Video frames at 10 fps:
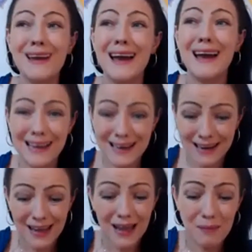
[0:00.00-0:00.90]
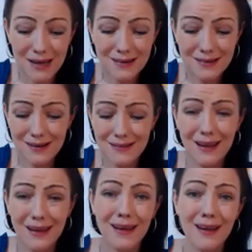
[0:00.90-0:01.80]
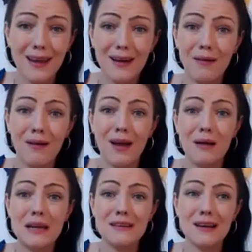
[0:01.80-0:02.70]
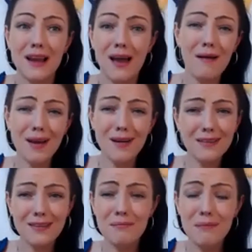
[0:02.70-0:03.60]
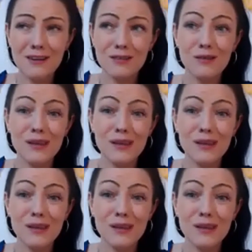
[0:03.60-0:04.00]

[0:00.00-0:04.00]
And again, it might sound like, oh my god, it's so magical.